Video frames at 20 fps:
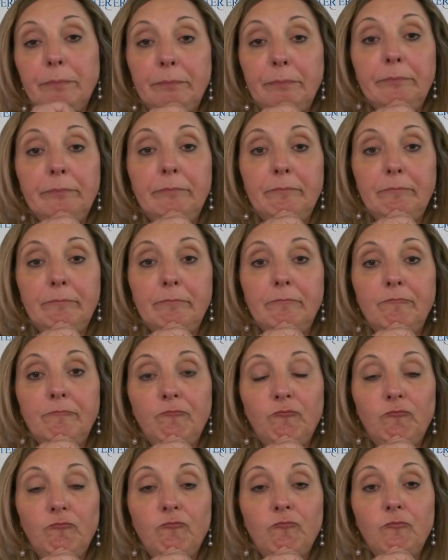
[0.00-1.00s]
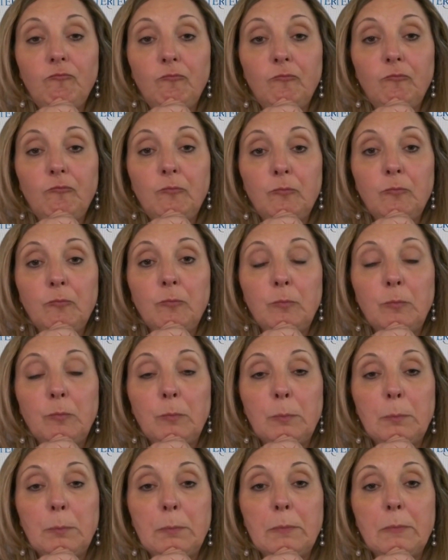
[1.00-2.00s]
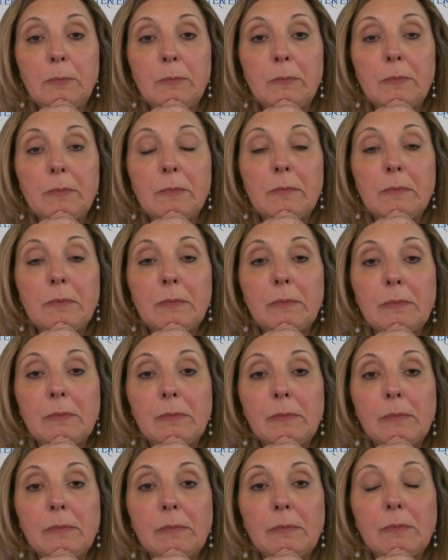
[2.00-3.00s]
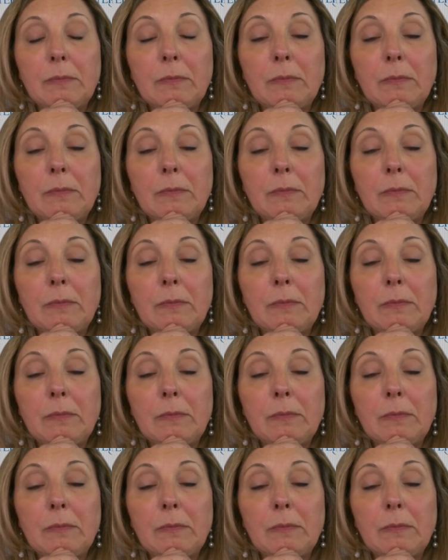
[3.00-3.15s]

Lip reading: No one is speaking in this clip.